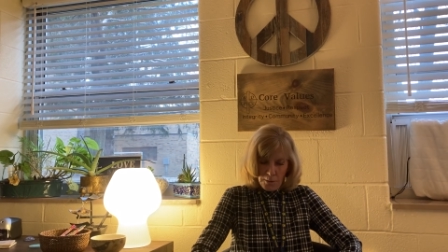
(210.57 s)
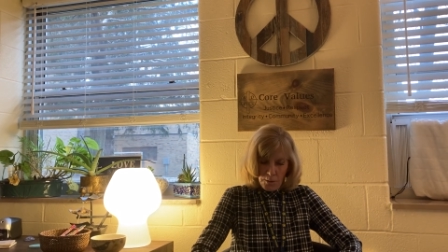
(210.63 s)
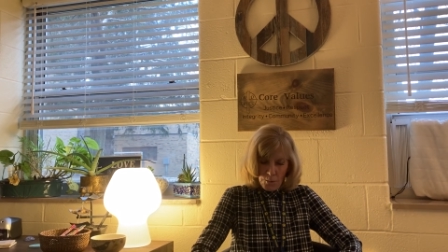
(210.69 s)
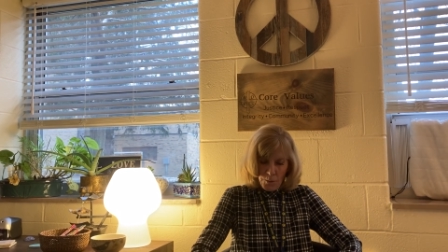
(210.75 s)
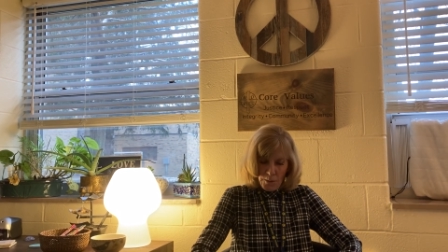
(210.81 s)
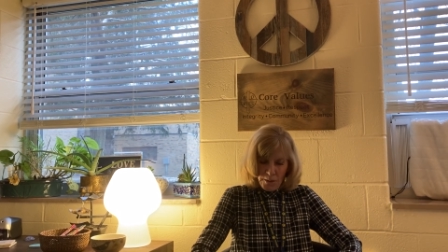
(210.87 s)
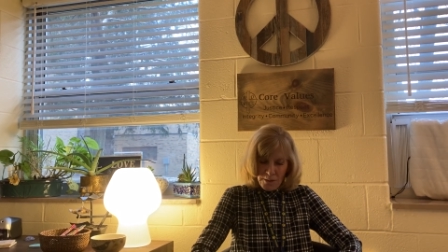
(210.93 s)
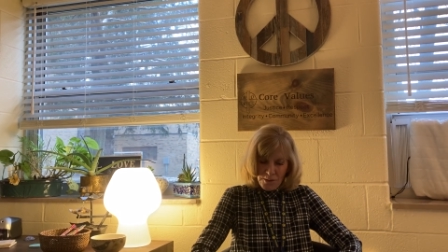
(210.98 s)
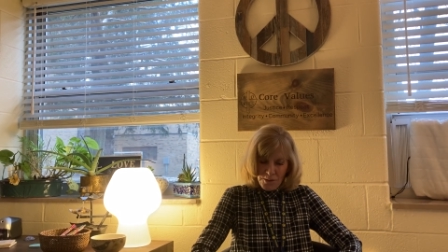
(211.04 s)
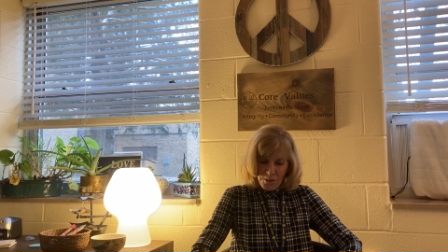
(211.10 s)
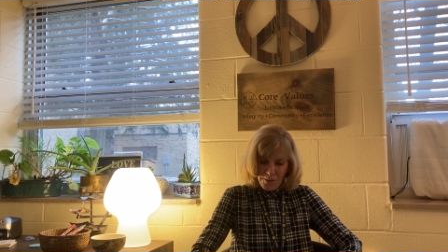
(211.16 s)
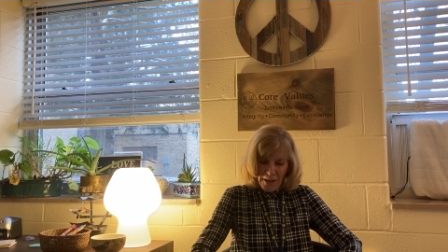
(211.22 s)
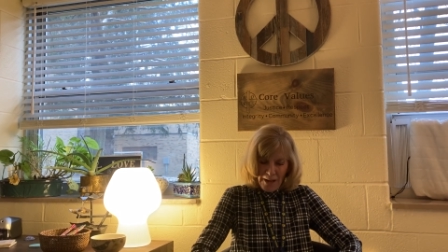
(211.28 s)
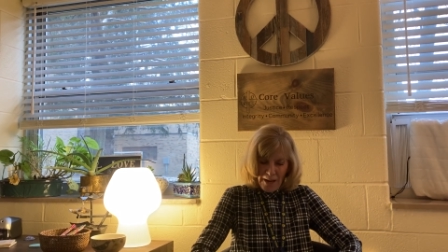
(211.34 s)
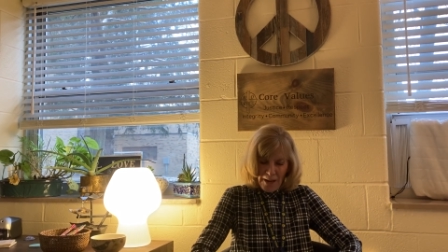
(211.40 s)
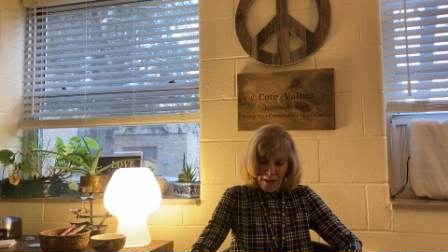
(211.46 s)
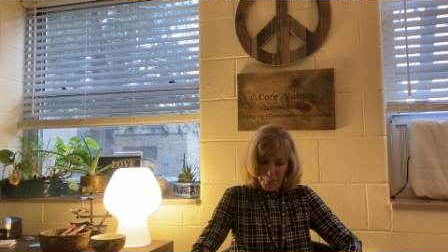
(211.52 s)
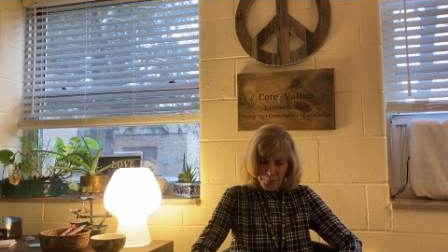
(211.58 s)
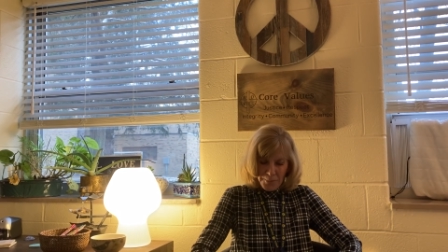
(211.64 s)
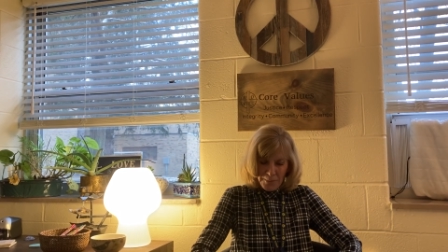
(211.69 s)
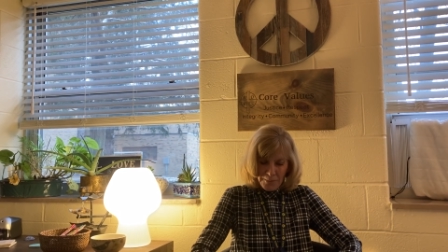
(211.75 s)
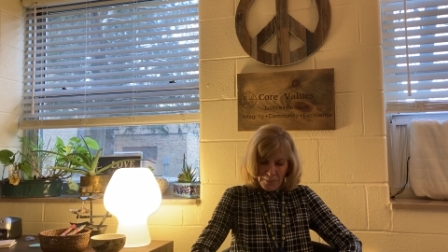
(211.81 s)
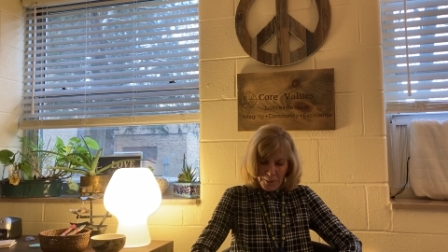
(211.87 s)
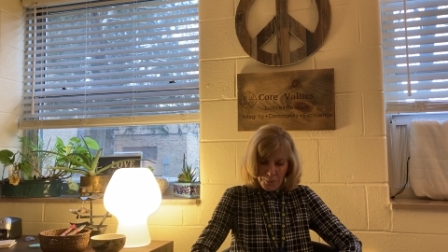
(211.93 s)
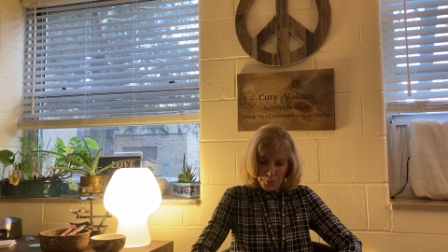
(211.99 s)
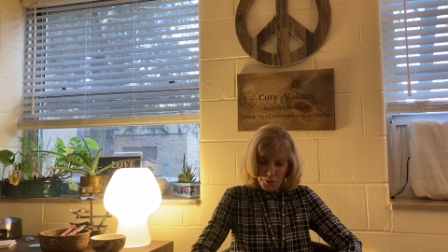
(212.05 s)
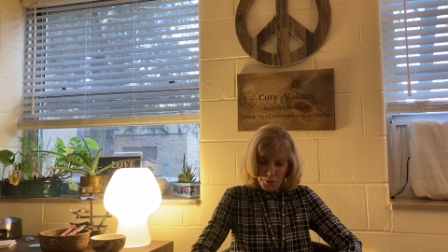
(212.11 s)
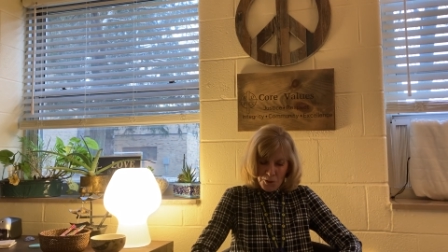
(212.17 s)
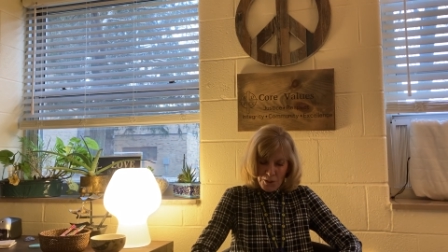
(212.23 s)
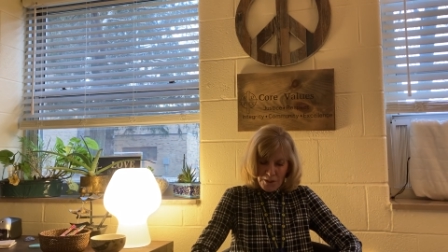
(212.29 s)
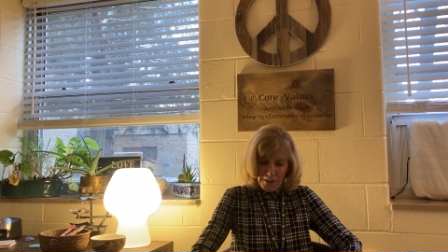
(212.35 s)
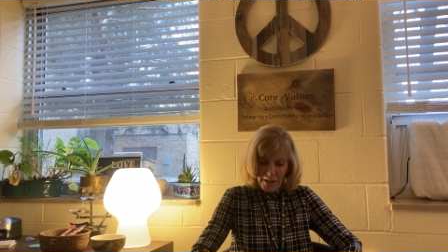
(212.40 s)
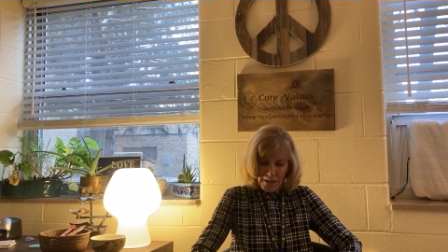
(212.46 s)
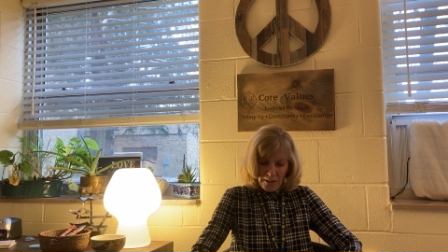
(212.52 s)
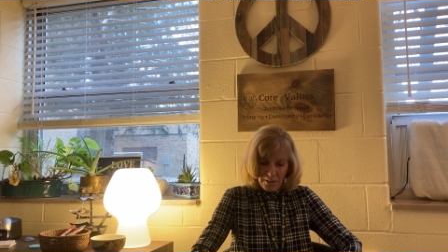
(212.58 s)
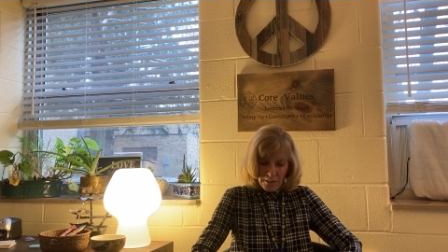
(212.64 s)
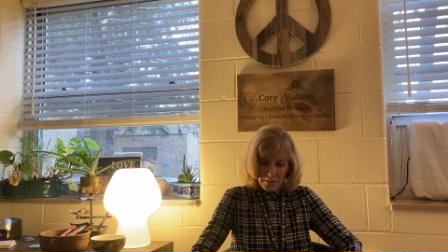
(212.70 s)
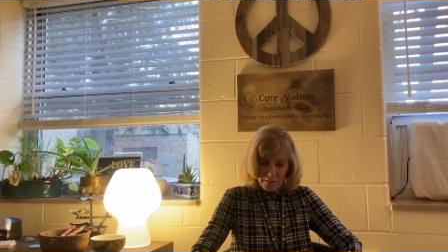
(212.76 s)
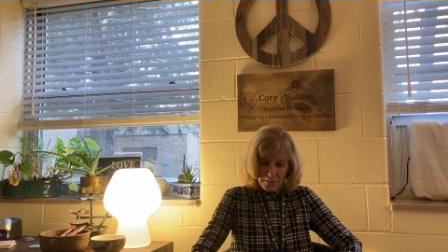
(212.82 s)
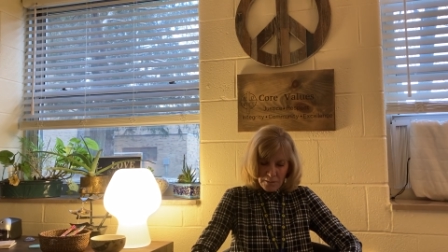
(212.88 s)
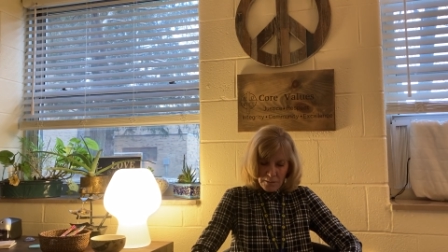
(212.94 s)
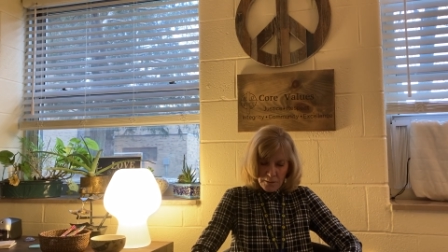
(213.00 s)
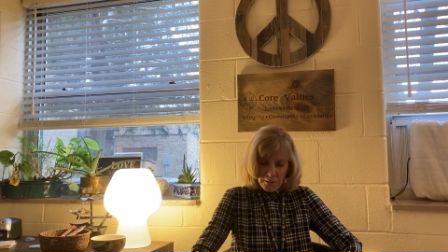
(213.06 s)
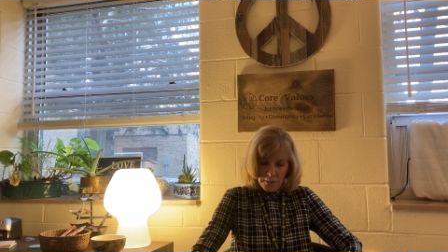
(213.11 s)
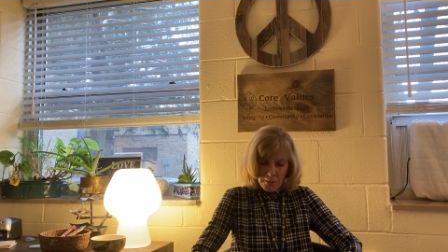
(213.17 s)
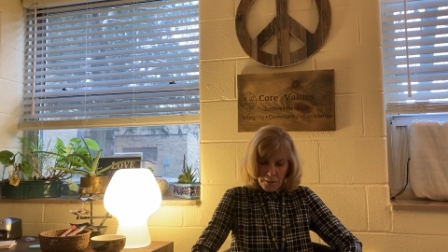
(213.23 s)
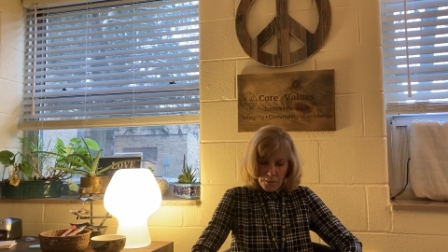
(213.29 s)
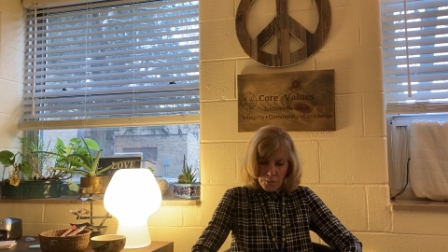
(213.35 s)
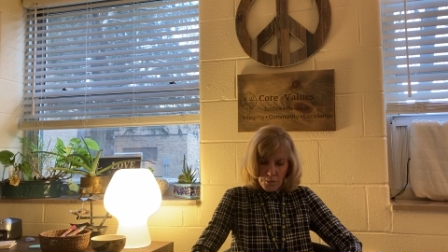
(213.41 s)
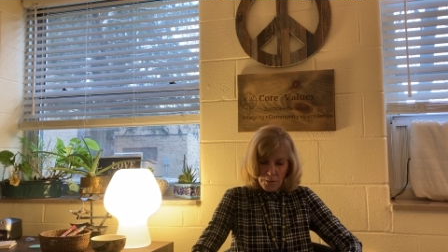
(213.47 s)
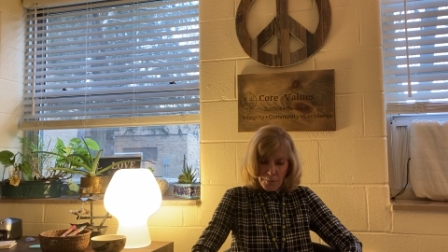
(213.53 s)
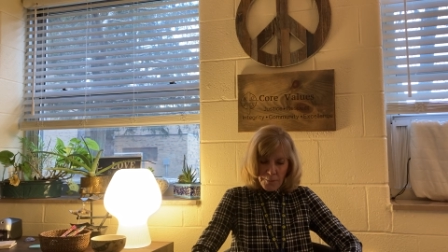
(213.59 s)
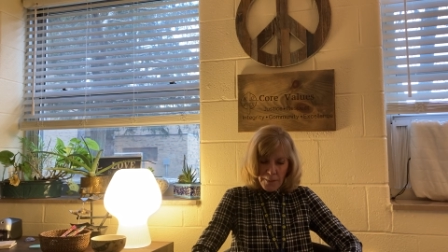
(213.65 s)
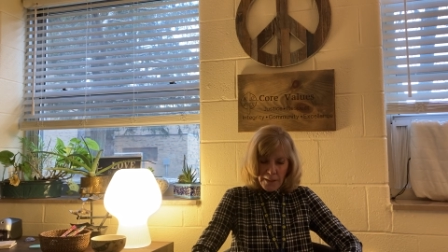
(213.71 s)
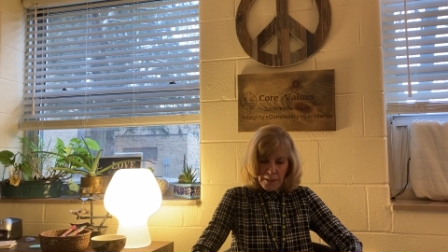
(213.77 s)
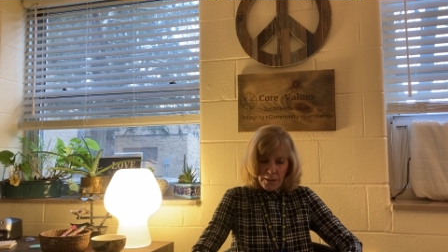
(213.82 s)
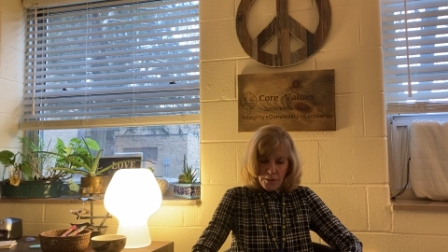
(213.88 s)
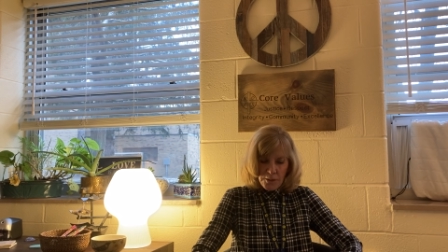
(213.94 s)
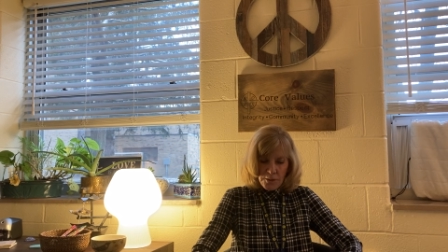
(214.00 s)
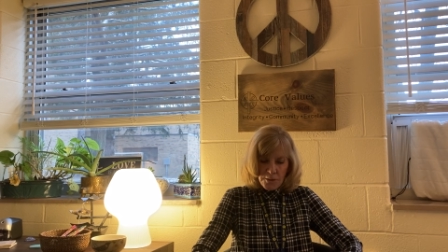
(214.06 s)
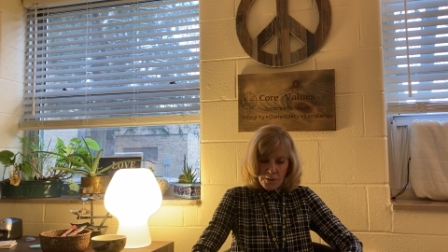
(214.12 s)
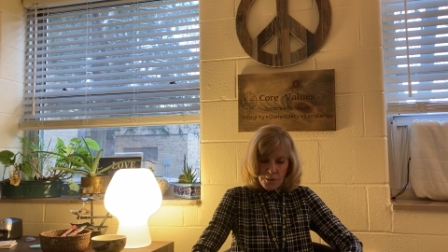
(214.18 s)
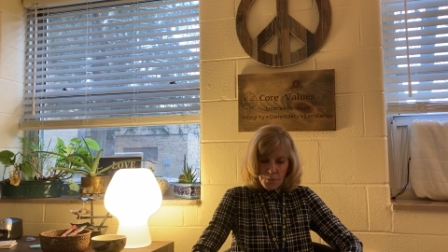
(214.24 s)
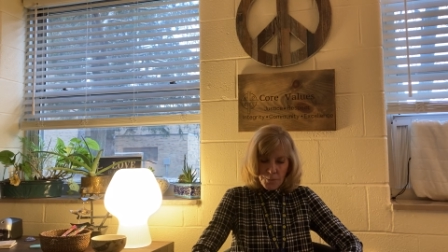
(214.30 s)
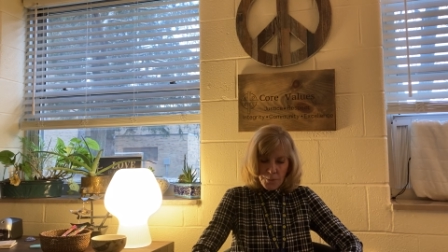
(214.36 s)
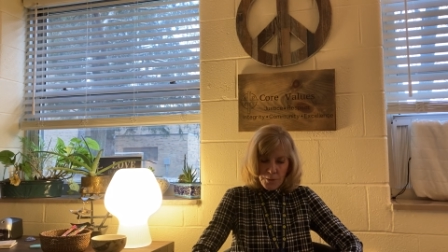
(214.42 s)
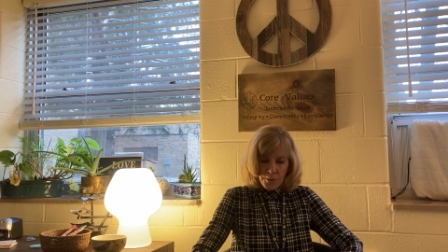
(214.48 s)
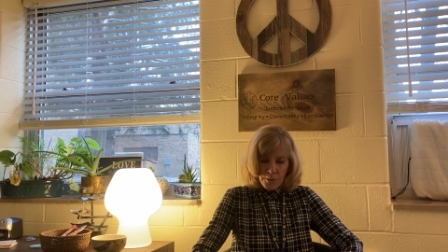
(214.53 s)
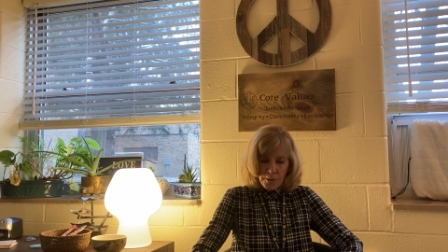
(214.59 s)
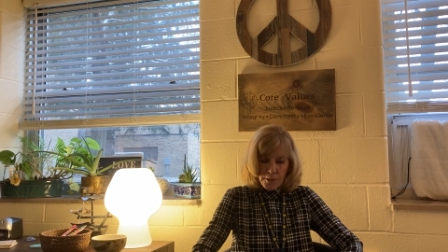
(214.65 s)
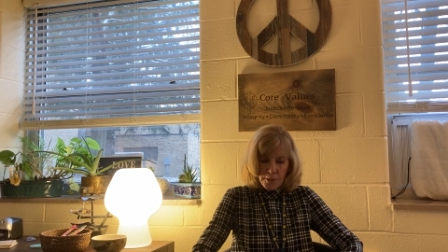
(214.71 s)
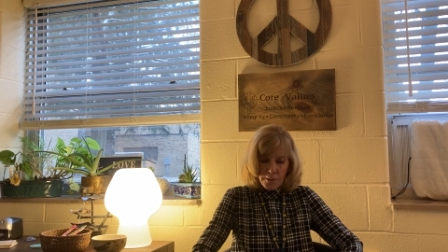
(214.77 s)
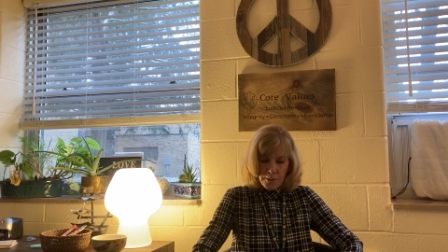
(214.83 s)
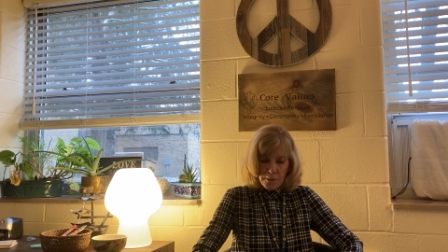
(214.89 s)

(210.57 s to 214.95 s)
Where's her cap and bushy tail? When my ears perk.